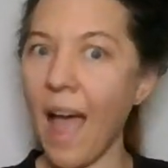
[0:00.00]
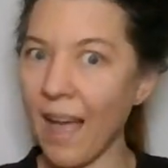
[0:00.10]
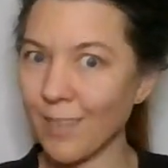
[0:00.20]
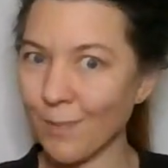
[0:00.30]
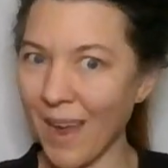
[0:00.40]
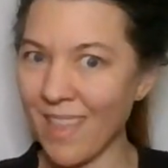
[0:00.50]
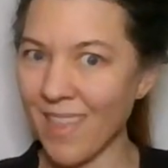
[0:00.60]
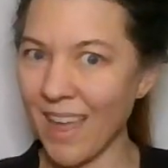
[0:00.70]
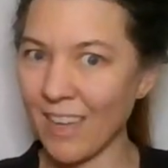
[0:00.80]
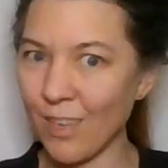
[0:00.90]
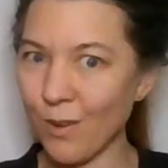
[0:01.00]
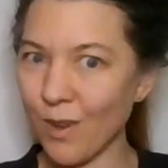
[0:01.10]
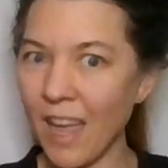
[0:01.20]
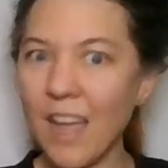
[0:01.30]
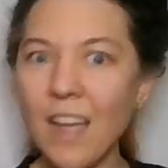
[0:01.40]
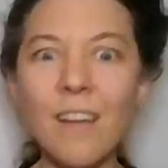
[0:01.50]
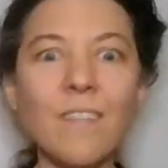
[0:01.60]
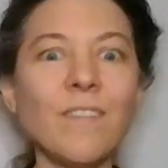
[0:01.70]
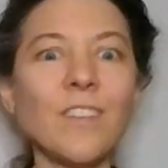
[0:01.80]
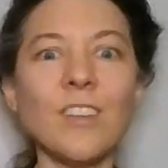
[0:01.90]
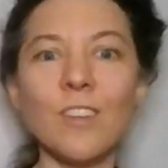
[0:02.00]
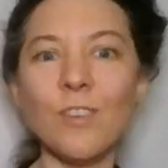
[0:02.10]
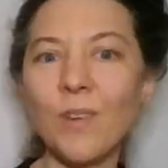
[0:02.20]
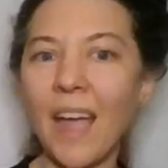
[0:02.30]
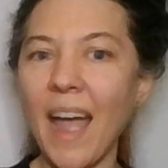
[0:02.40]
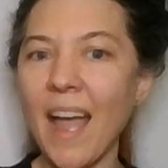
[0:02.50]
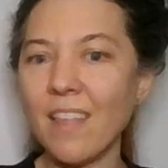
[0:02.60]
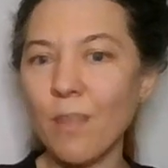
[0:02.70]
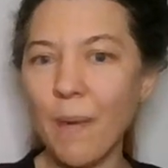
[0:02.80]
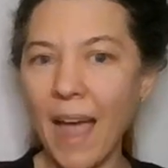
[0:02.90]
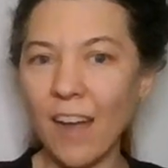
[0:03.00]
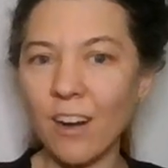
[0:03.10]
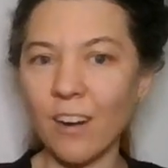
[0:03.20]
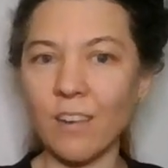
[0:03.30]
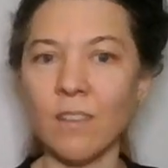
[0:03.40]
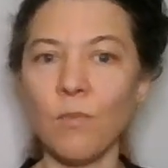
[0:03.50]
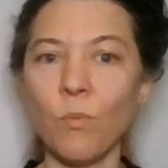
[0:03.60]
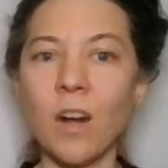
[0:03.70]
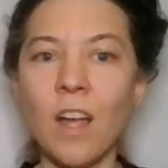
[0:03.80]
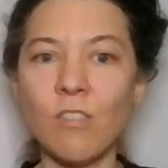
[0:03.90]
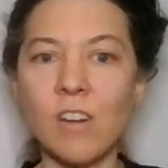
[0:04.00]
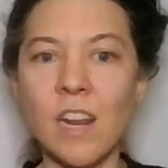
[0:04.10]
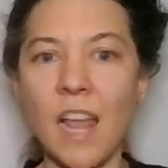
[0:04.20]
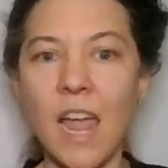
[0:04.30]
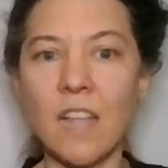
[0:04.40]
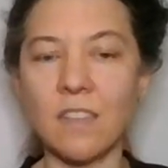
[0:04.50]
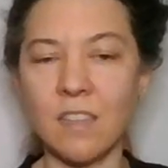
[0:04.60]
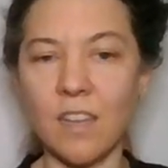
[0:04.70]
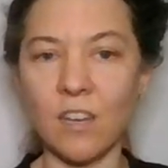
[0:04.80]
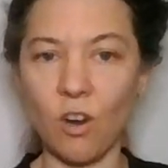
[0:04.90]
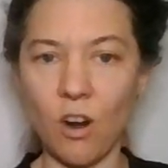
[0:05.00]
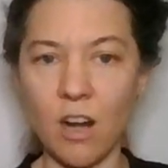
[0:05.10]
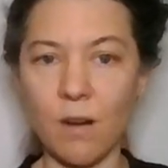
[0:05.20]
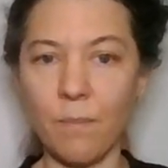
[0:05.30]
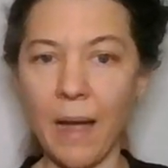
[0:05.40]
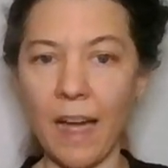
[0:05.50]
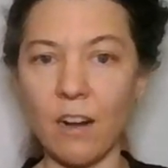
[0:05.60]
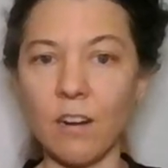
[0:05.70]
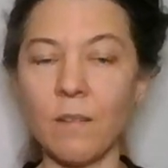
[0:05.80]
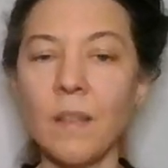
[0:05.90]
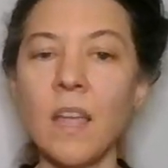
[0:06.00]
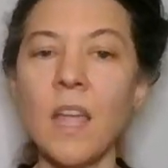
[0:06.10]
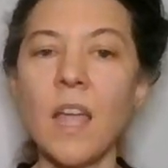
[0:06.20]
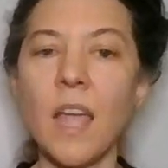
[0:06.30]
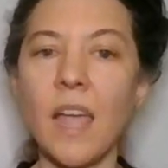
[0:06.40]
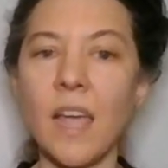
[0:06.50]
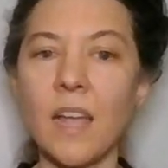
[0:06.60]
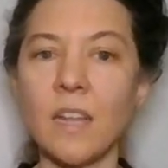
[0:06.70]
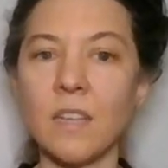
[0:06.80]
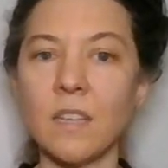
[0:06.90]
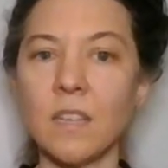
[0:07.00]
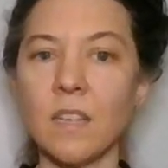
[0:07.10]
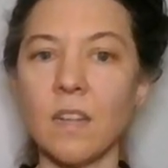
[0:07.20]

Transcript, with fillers: as my thank you gift, you get the pattern, 108 stitch heart pattern. And